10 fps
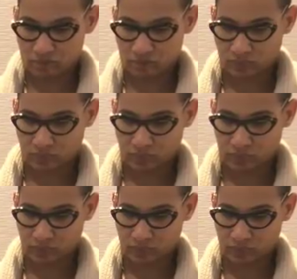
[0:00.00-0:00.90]

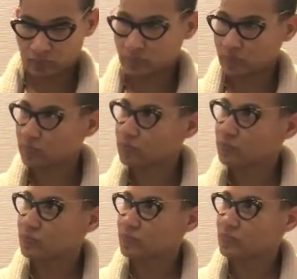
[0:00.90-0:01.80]

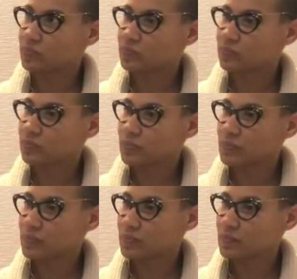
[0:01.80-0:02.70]

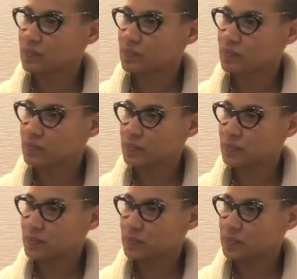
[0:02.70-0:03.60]

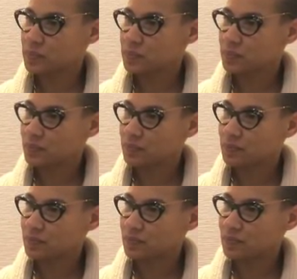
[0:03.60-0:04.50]

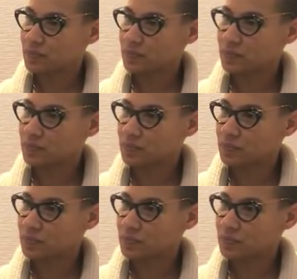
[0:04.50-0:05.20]
This person isn't speaking.